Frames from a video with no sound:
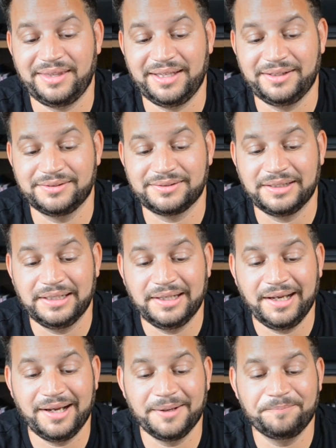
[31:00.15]
things.
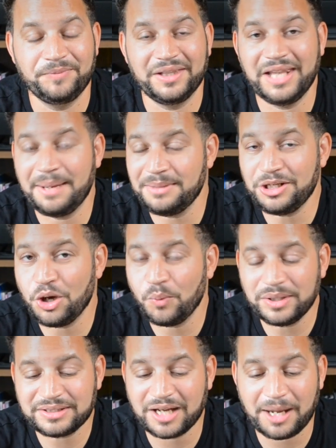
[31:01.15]
Let me know
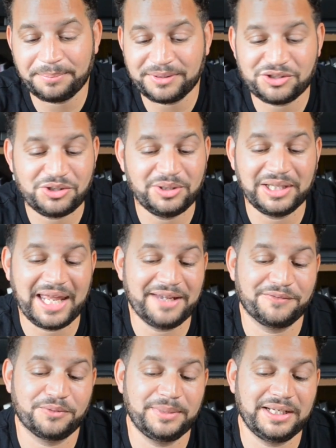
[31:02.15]
what topics you'd
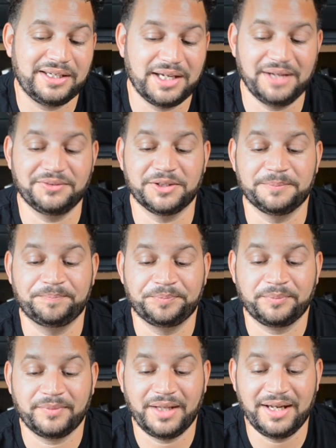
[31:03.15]
like for me to cover.
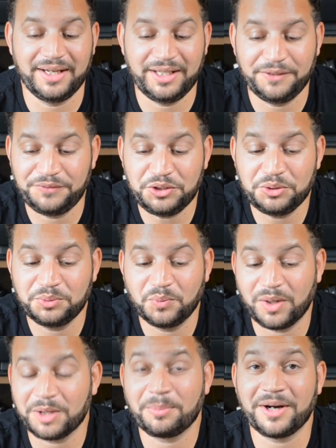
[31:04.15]
If you
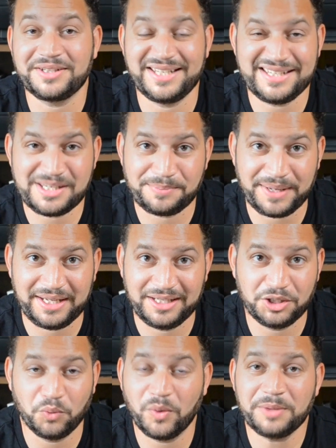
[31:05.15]
want to participate
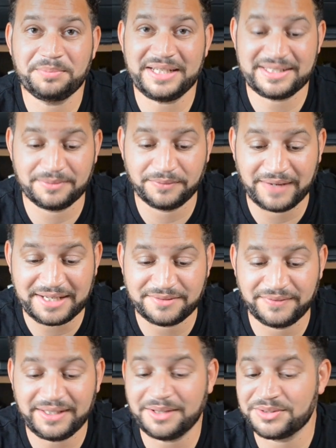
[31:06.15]
in the One Piece of Advice
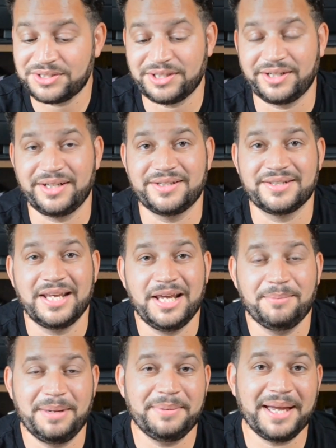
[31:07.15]
video series,
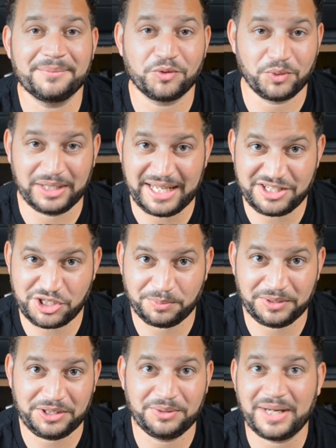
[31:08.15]
maybe I'm in a
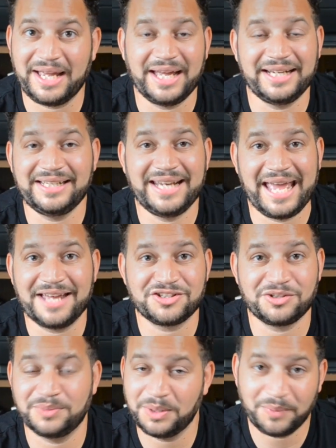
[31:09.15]
relationship with you and I didn't
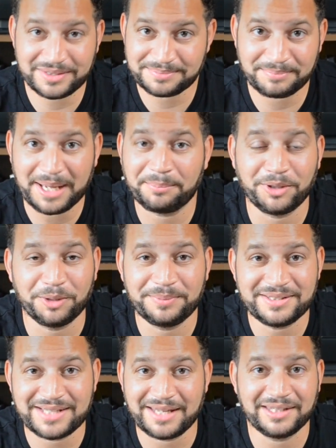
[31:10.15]
ask you. It wasn't by
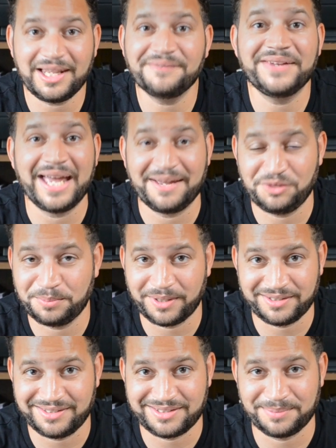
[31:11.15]
purpose. I'd love to have you
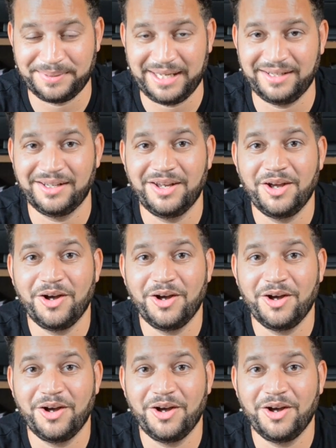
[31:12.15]
participate.